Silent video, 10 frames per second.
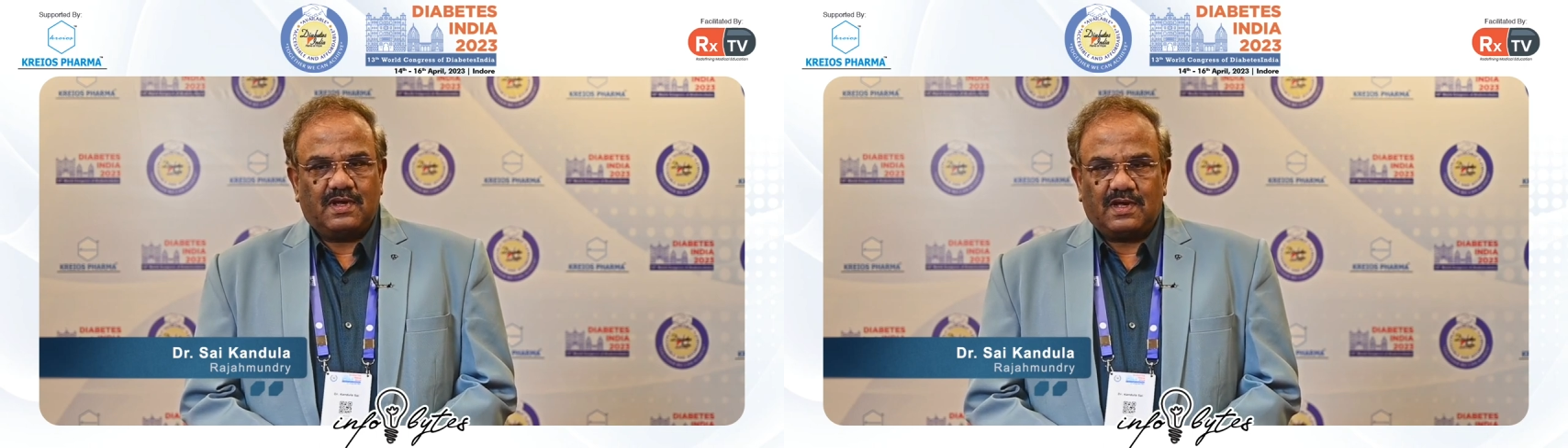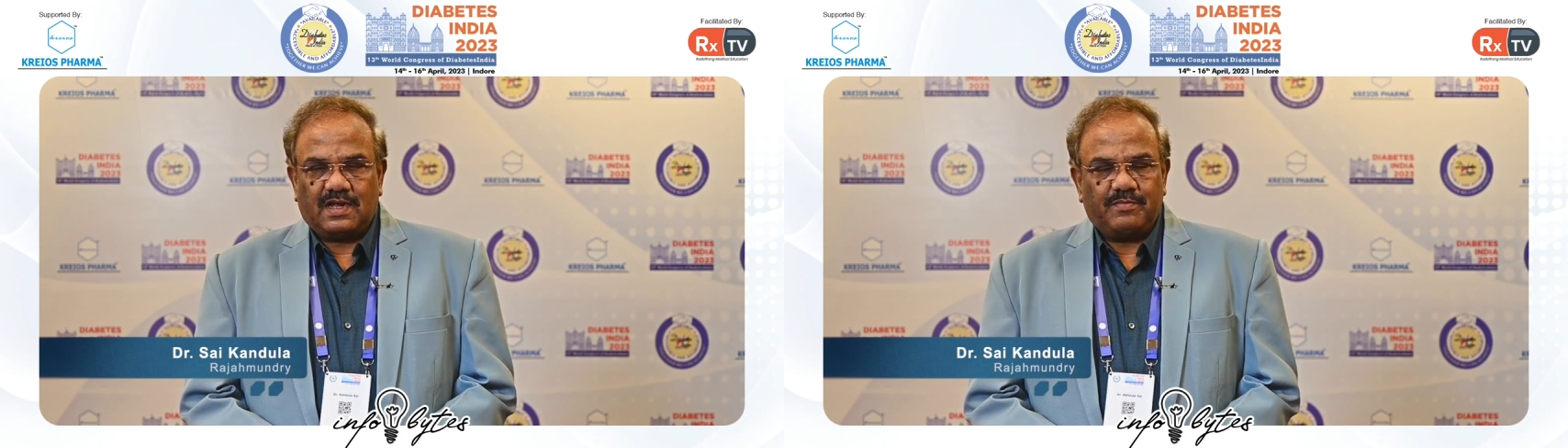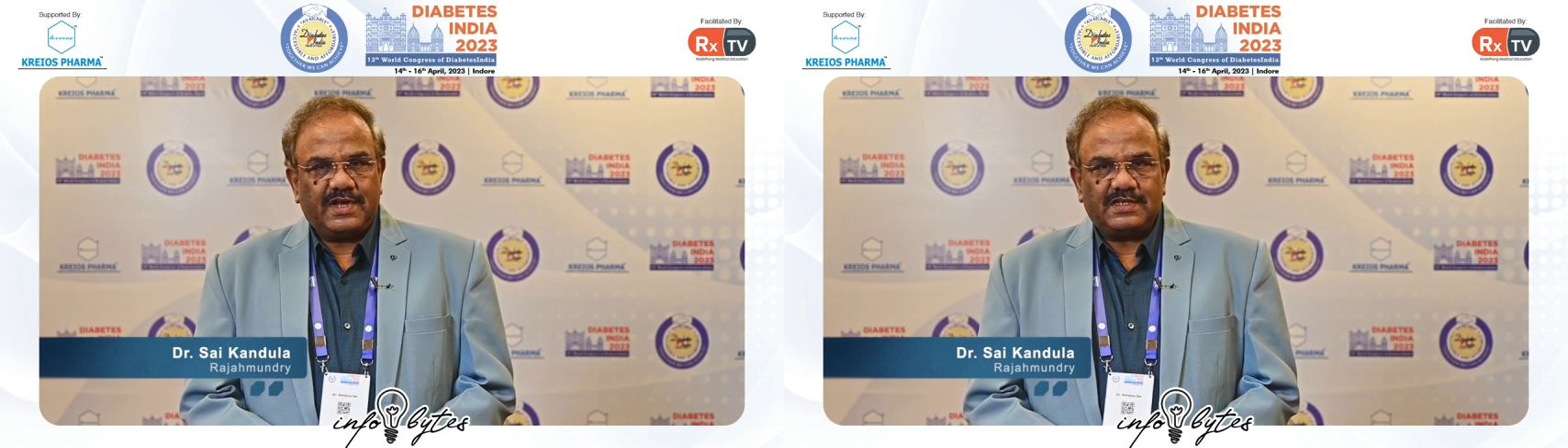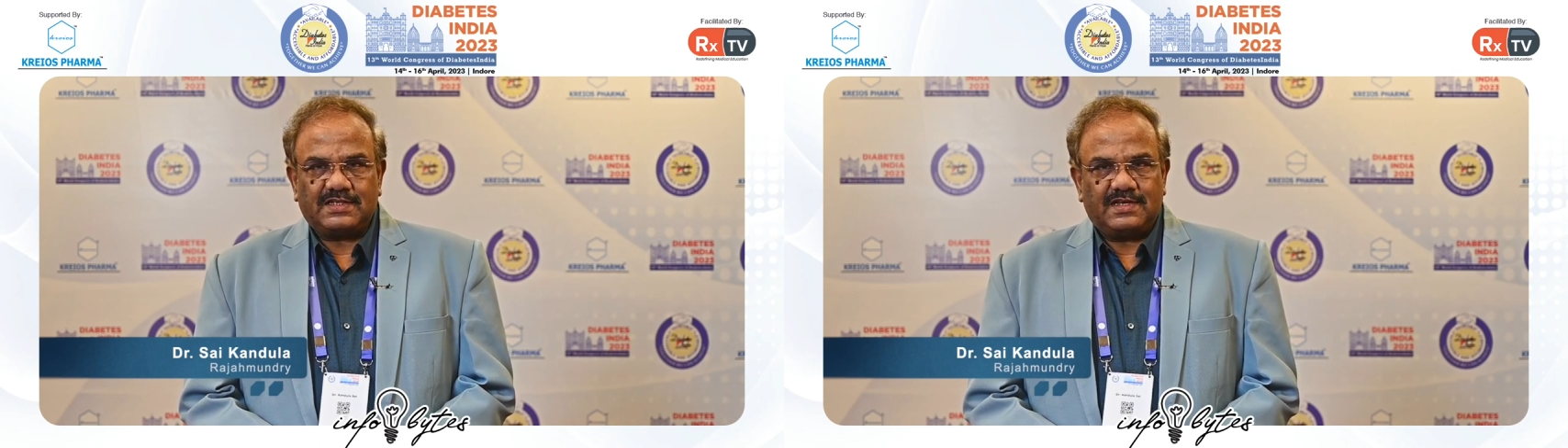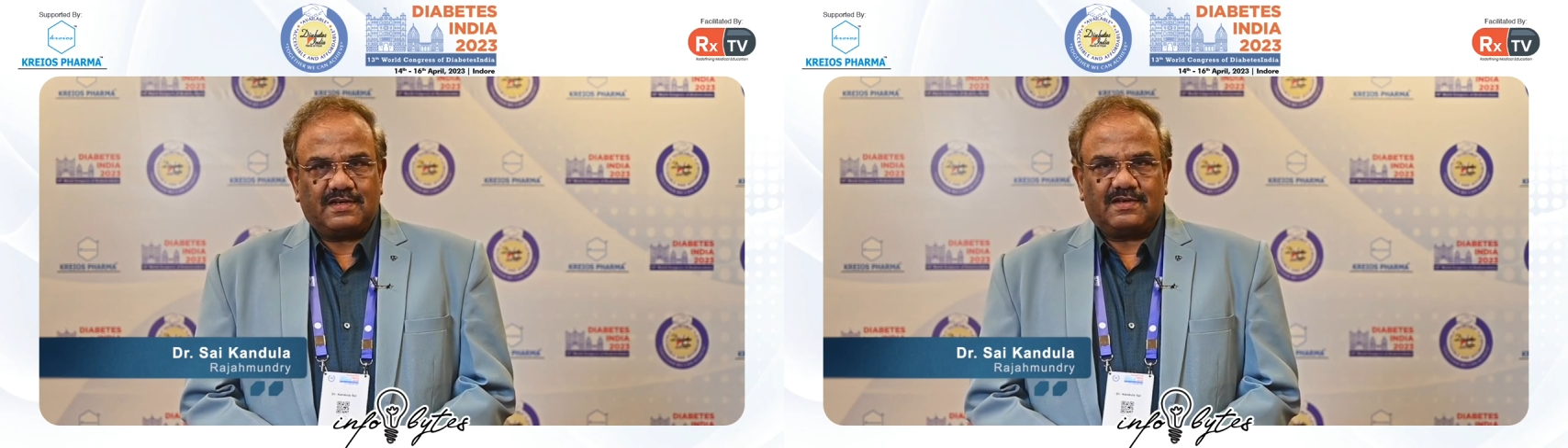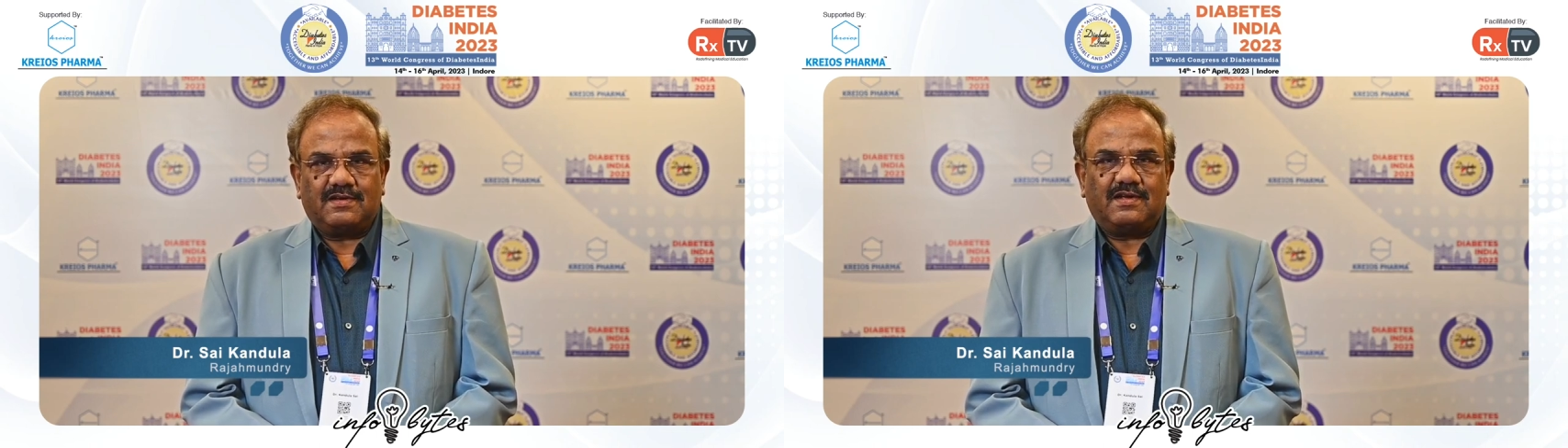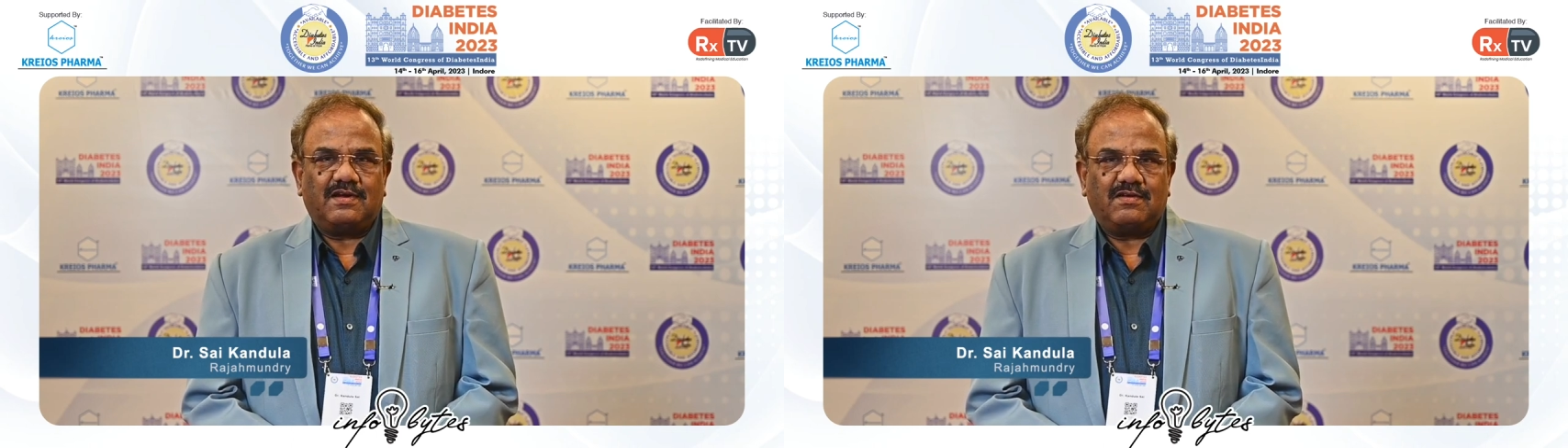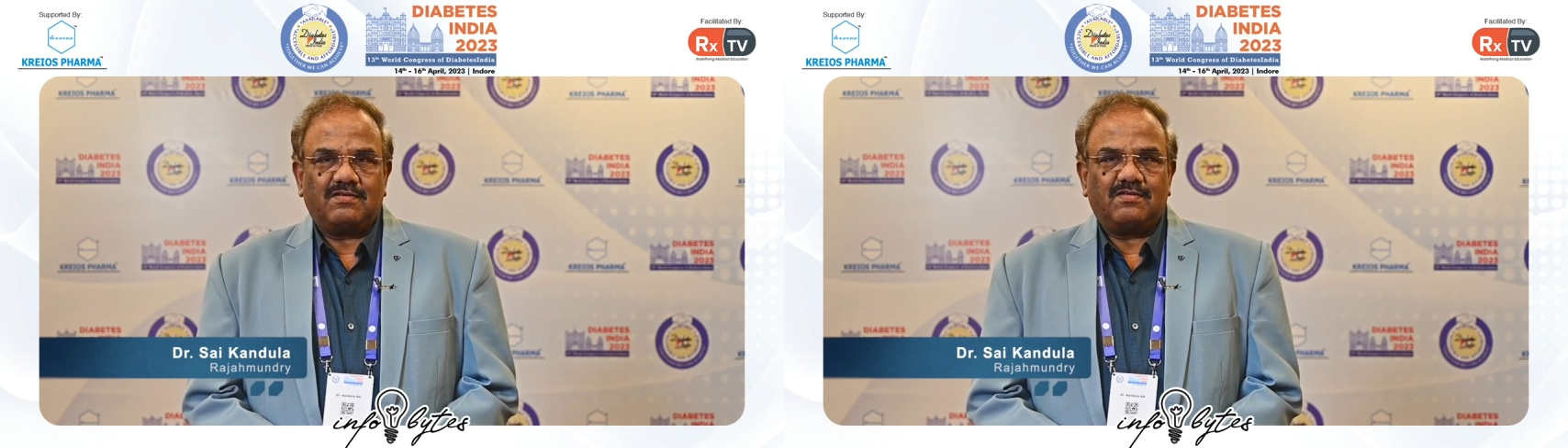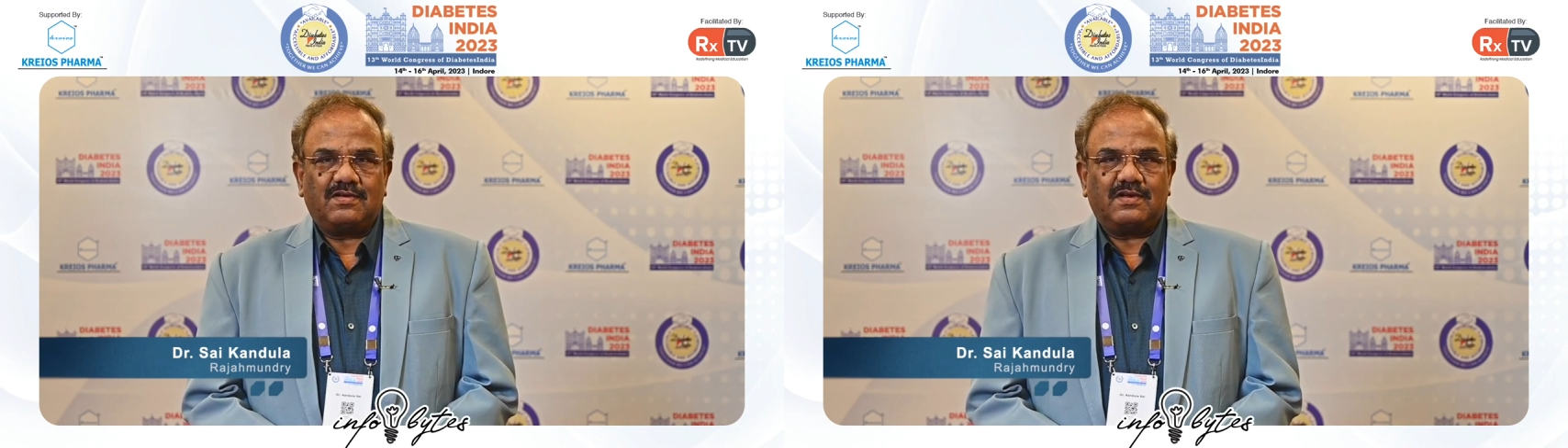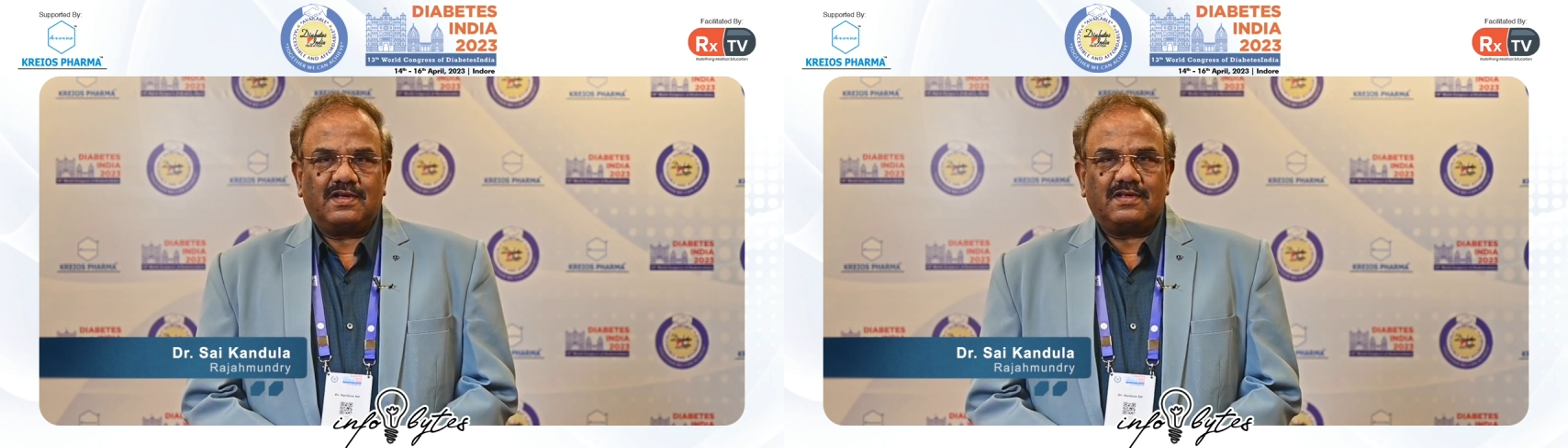Amazing. Uh,
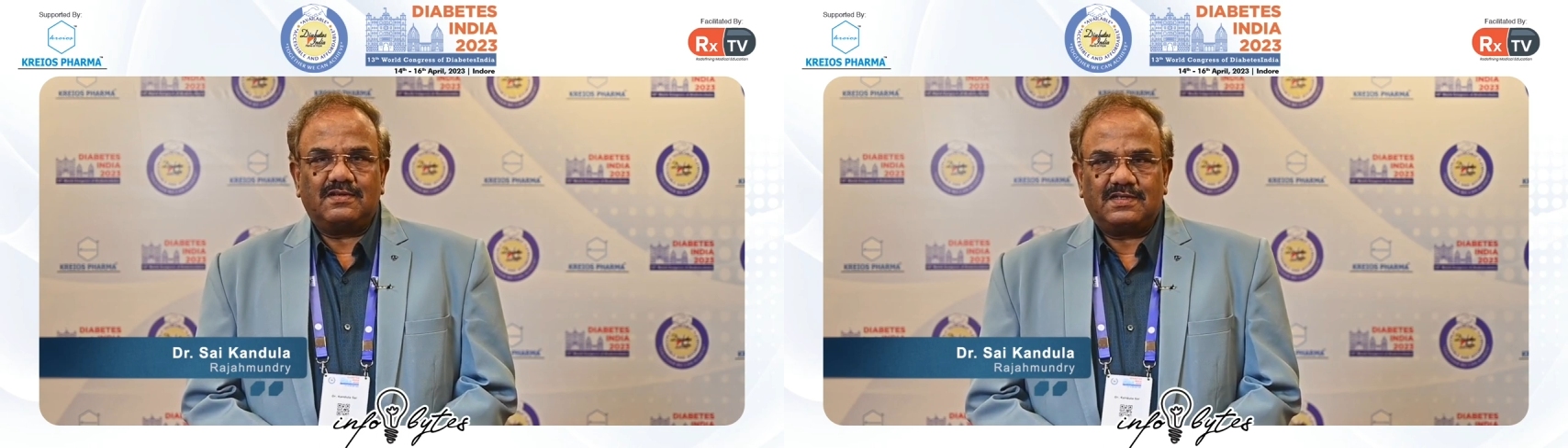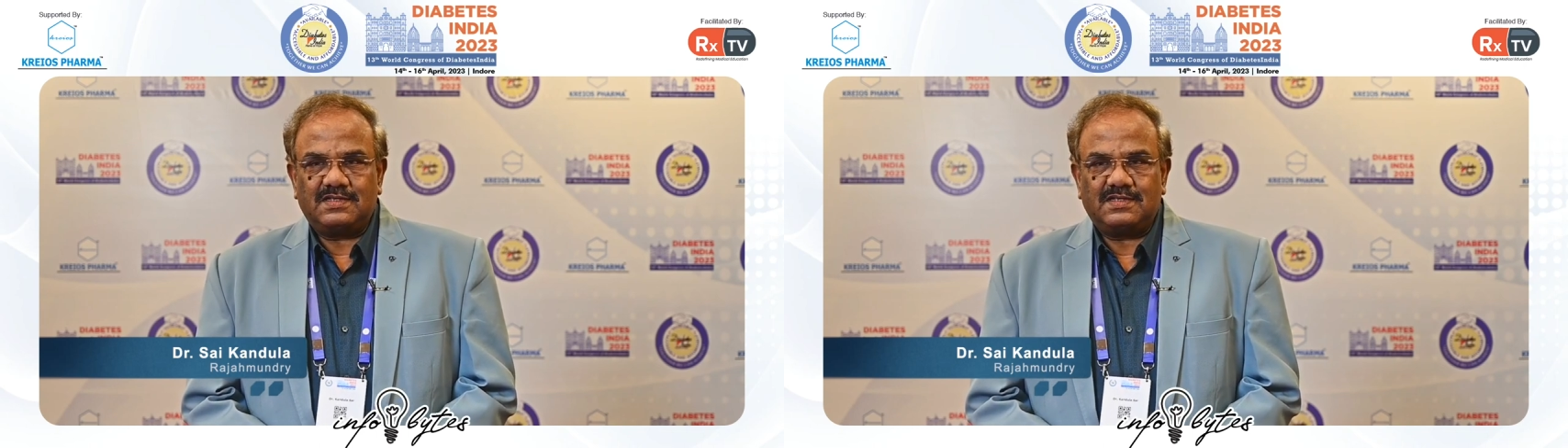uh,